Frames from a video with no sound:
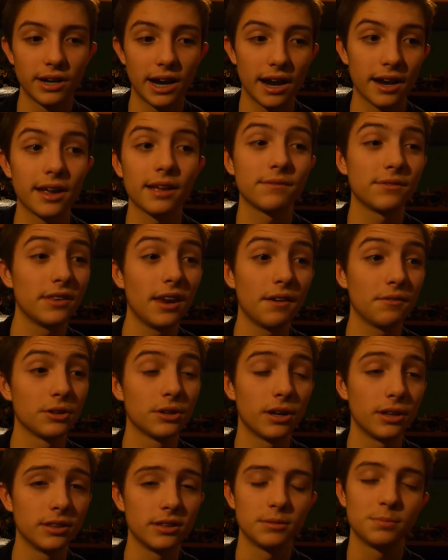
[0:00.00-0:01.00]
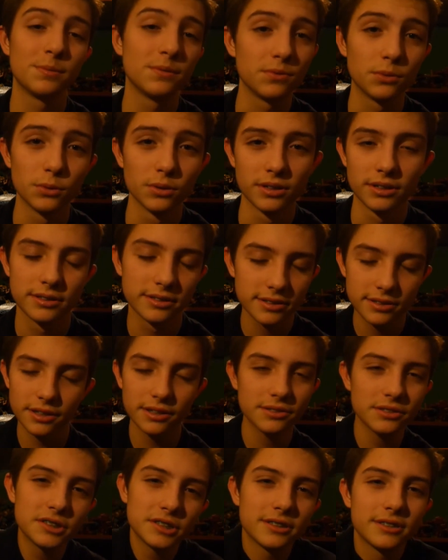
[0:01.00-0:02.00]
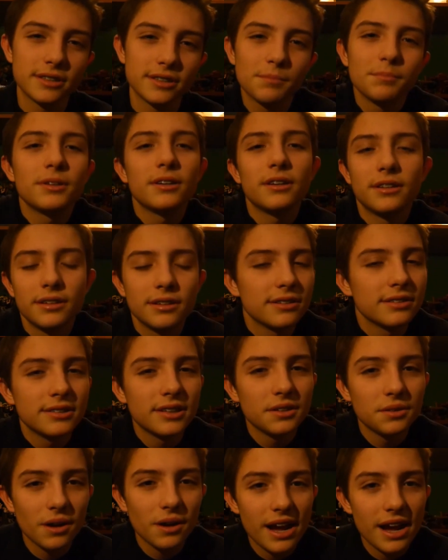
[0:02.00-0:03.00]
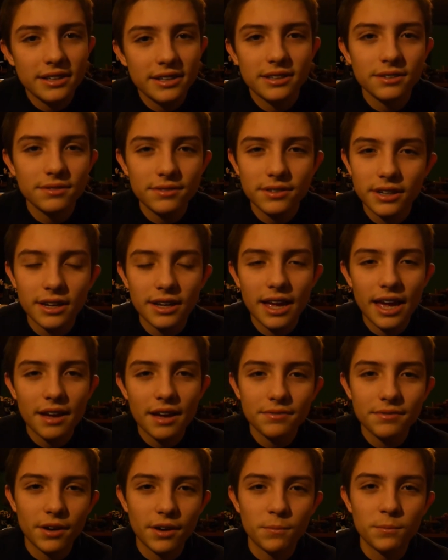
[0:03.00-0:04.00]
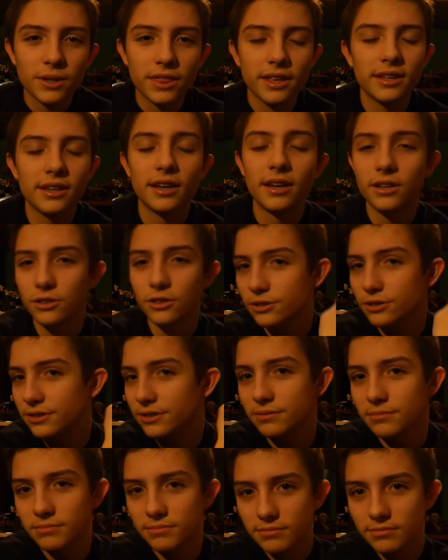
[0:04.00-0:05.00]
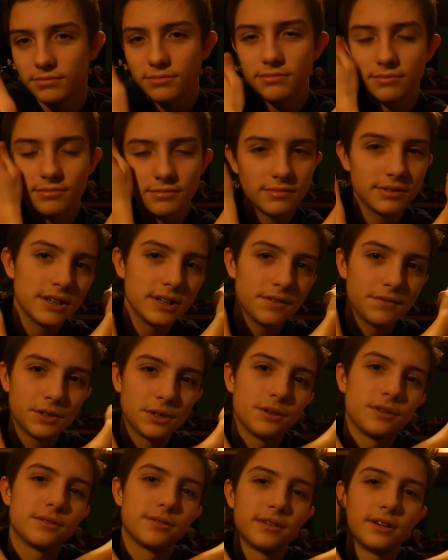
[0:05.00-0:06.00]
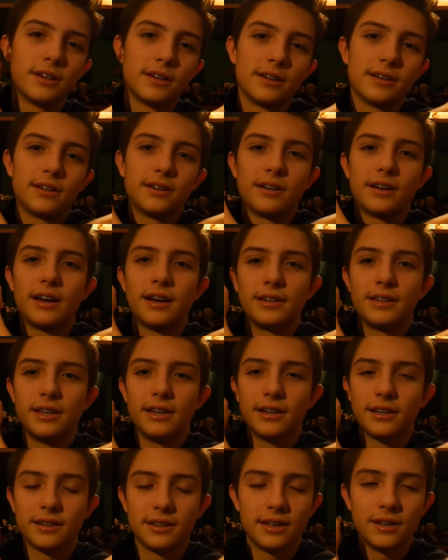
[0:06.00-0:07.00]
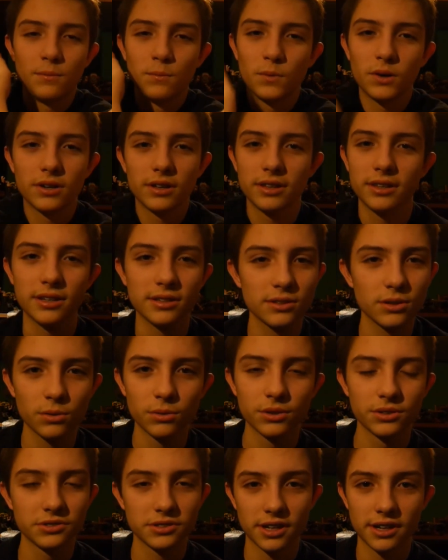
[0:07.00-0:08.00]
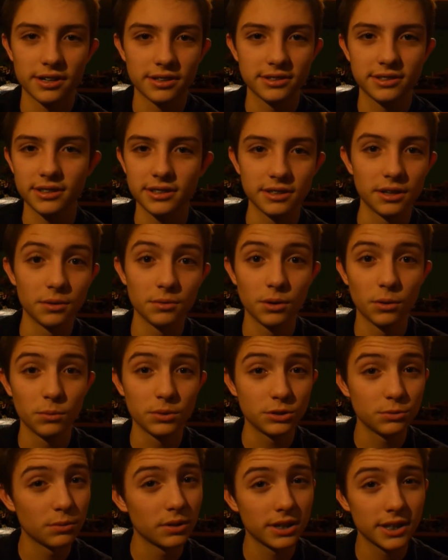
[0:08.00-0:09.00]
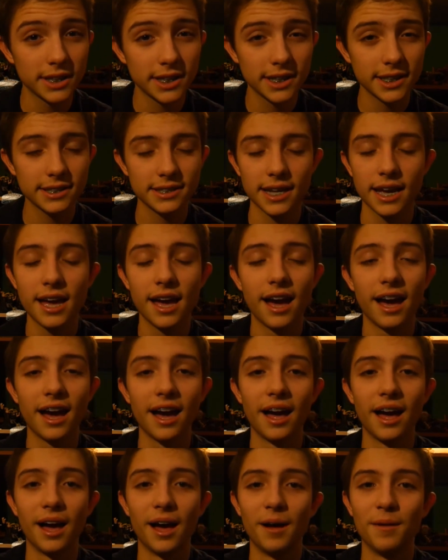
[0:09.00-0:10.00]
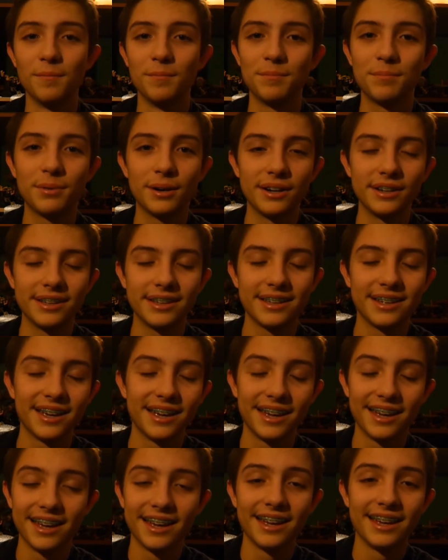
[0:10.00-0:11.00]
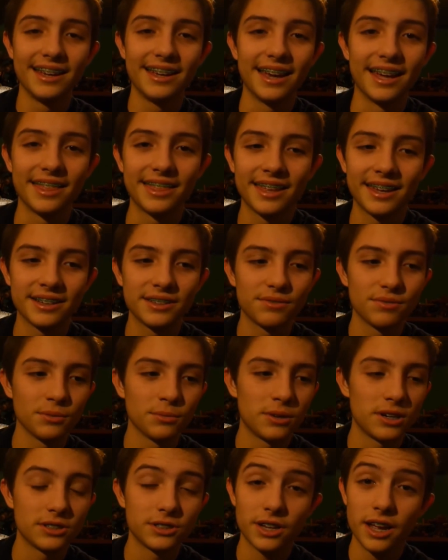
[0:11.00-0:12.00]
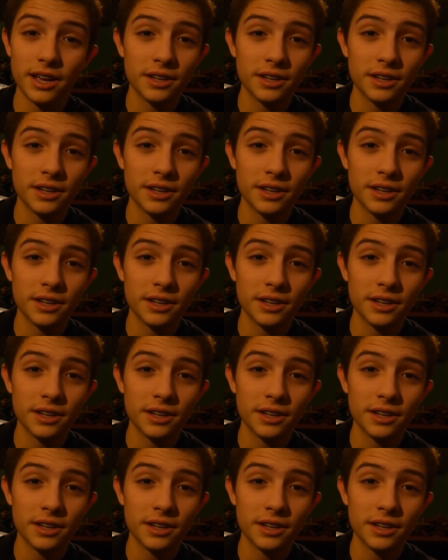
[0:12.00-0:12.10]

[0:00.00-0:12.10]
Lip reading: I've never done this before, and it's just something it's interactive. Have fun with it. Just leave your idea in one of these corners. I honestly don't know which one it is. But yeah, thanks for watching.